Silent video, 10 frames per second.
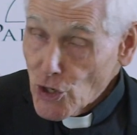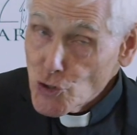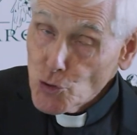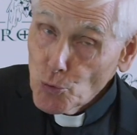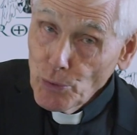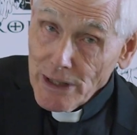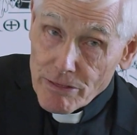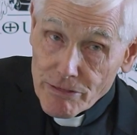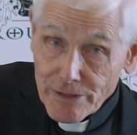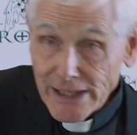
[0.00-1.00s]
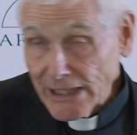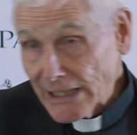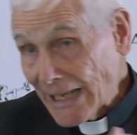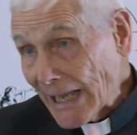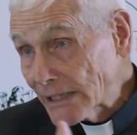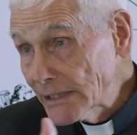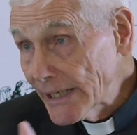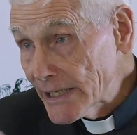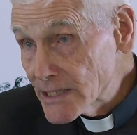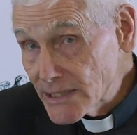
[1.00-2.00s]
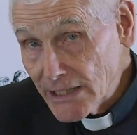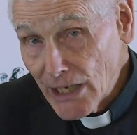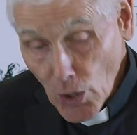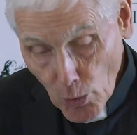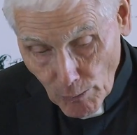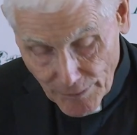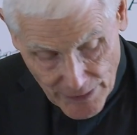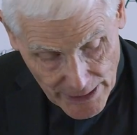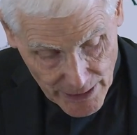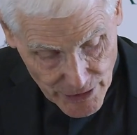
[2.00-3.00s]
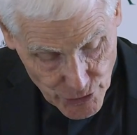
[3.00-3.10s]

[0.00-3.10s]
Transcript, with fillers: to rethink at least what they are